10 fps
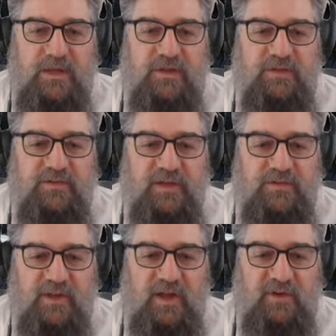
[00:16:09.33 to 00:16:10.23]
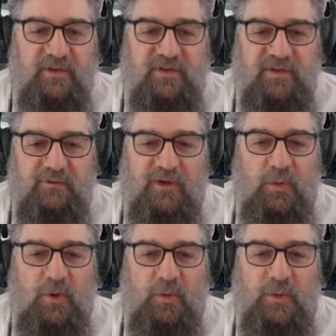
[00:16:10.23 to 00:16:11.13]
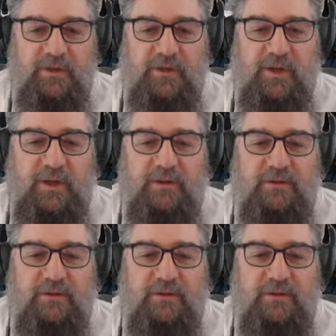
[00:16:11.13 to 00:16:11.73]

You can see it's starting to accelerate quite quickly now.